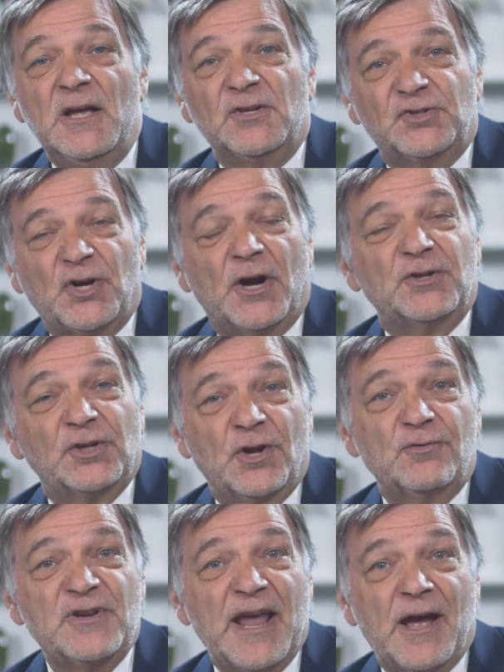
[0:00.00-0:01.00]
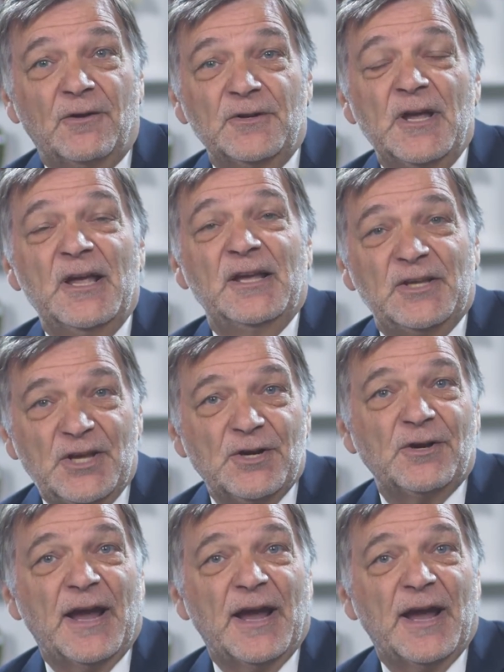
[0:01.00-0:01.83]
start to go down year